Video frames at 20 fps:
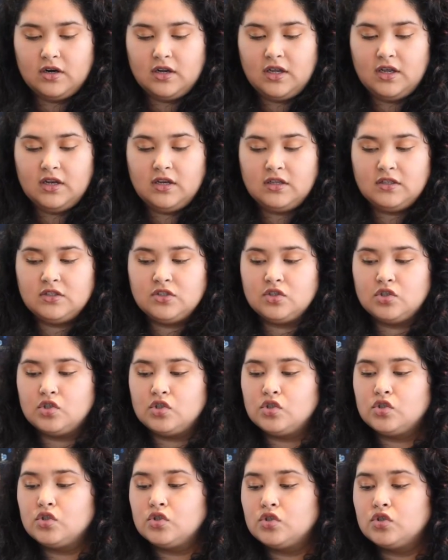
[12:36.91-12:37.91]
It is
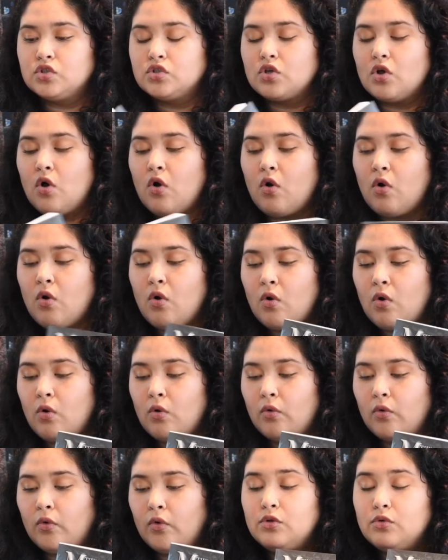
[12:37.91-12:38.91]

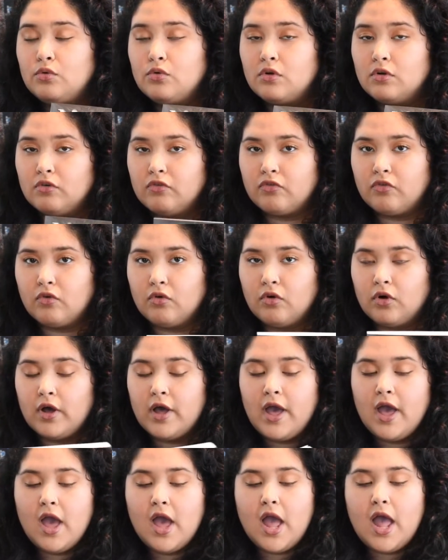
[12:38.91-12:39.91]
so beautiful.
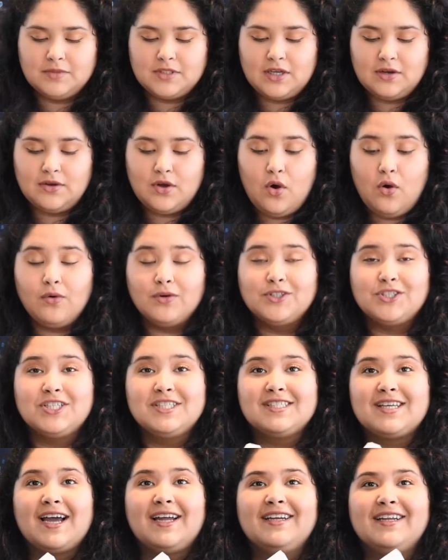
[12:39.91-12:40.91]
So, oh, she
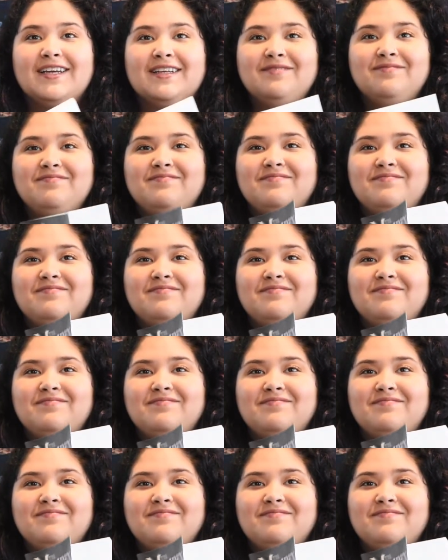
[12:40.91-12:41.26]
signed it.